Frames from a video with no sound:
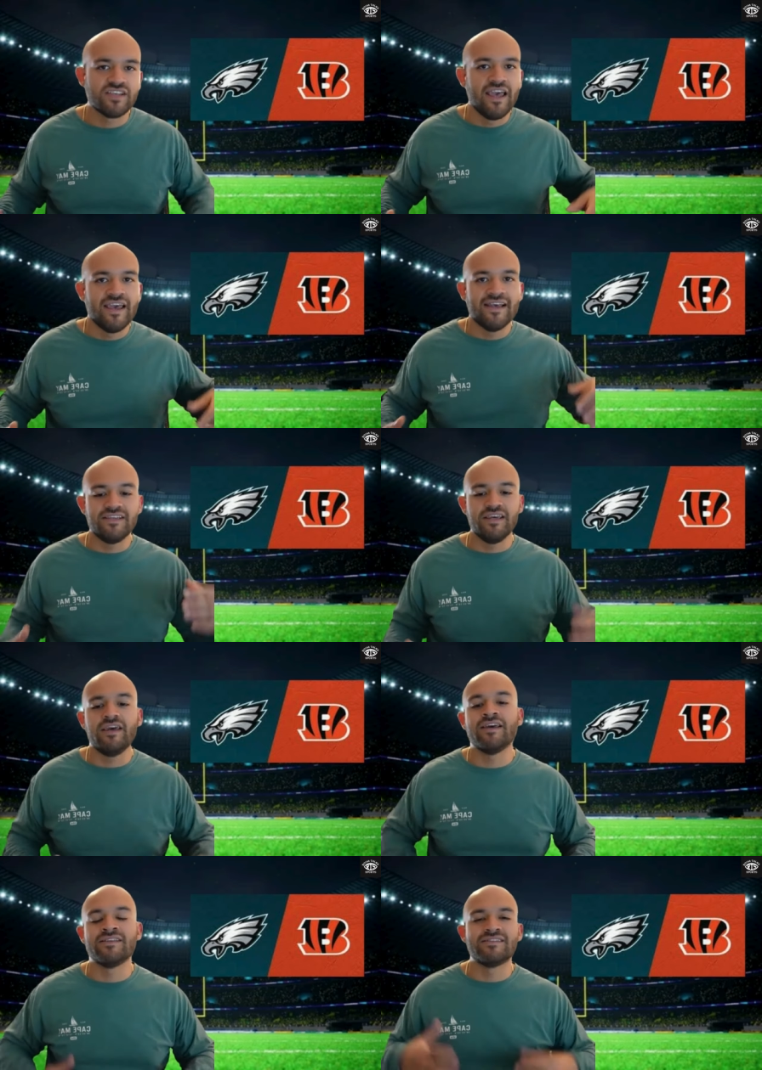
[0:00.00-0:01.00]
and T.
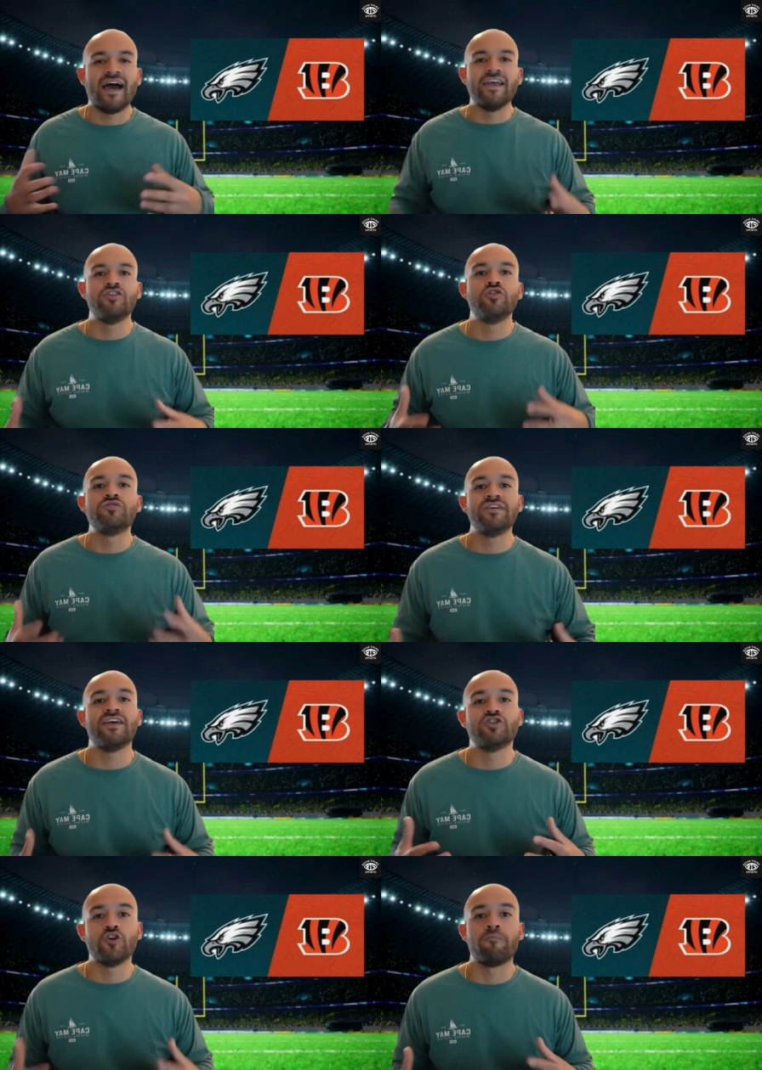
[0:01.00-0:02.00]
Higgins. I do see that
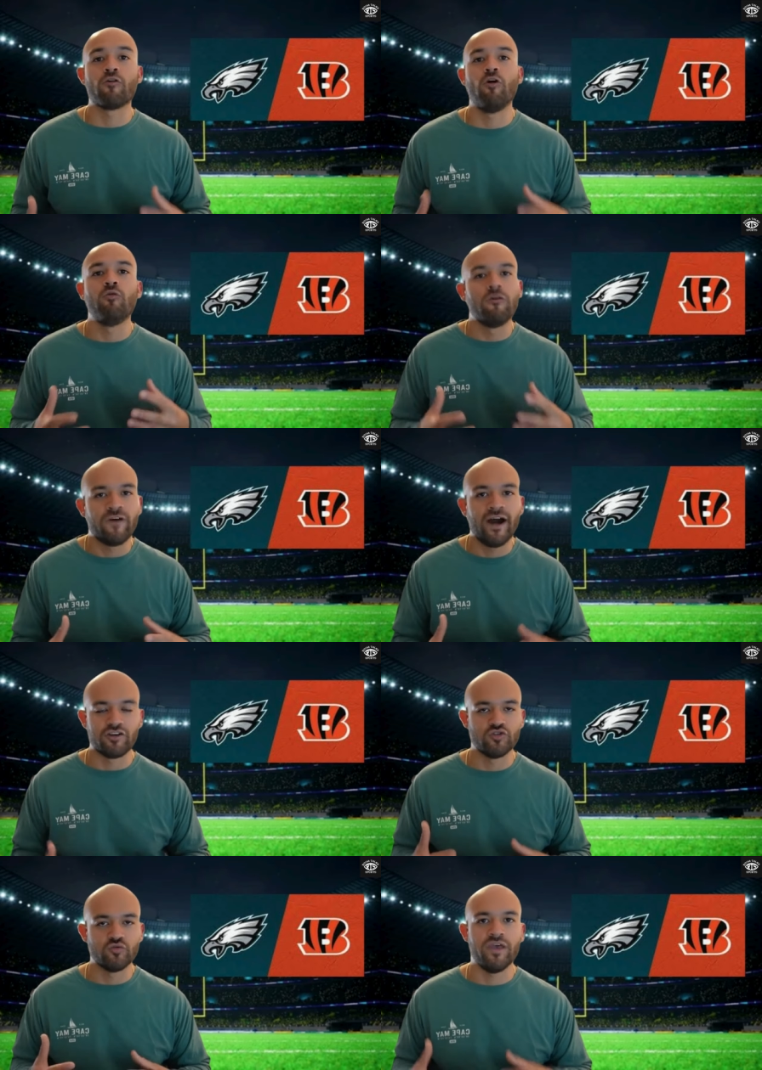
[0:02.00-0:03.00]
Joe Burrow will find
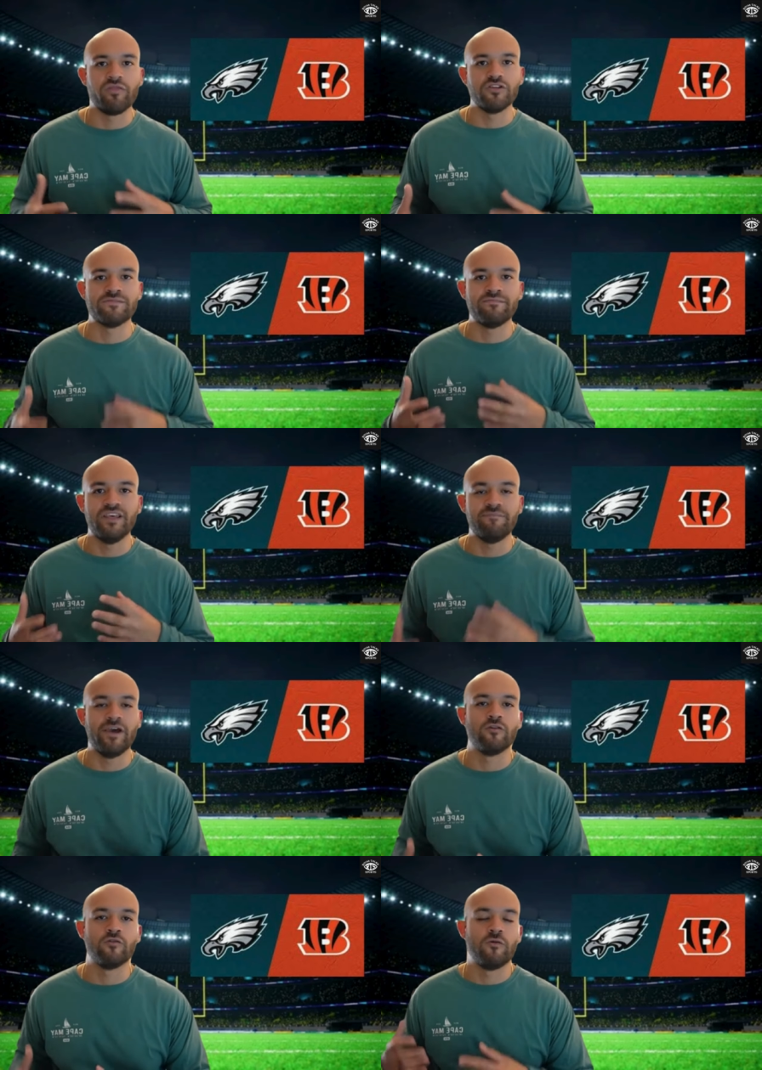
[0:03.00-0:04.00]
his way through
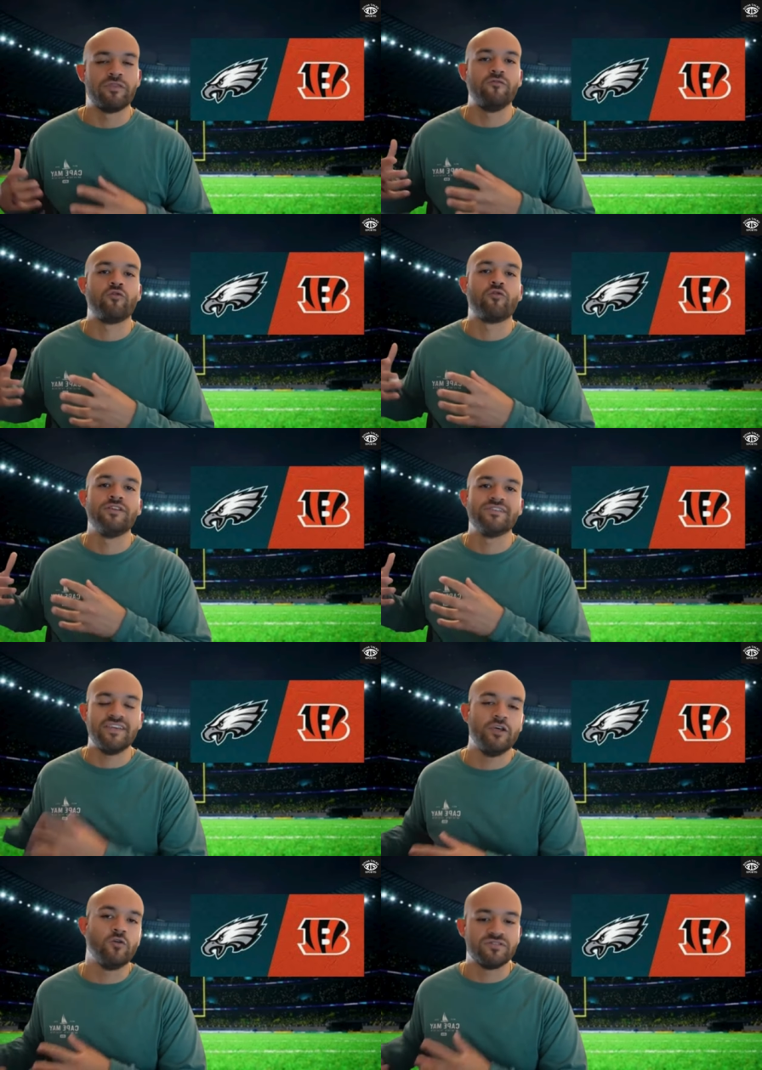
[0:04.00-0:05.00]
this
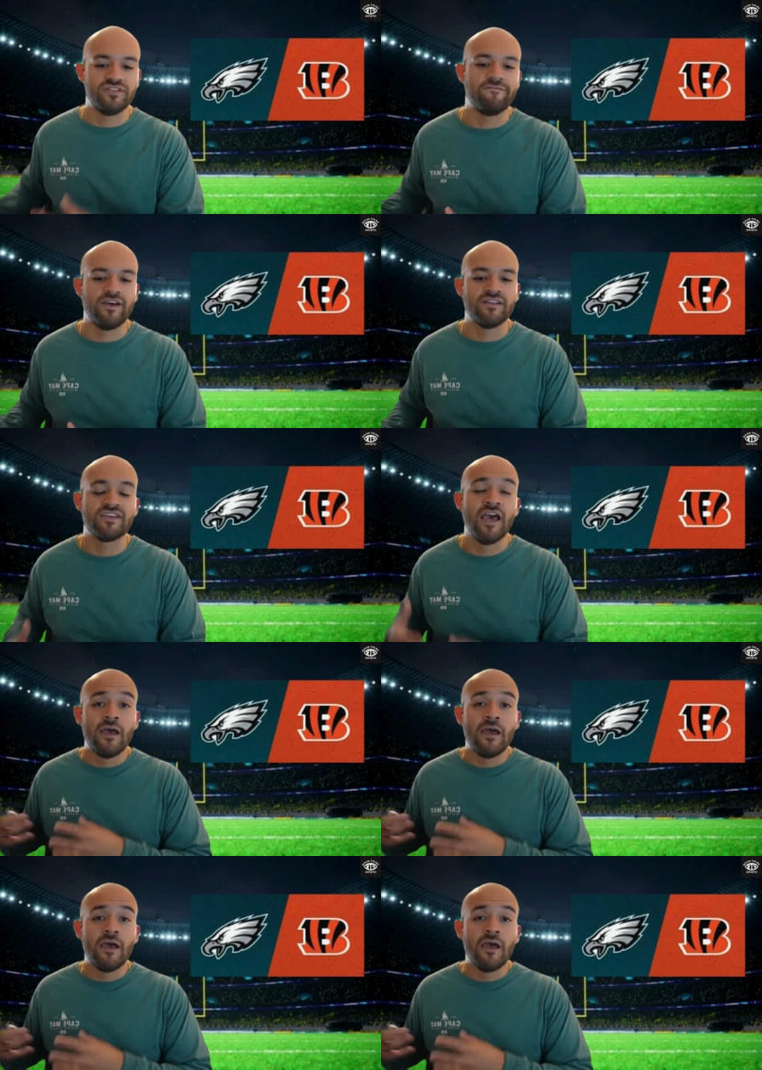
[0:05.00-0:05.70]
Eagles defense.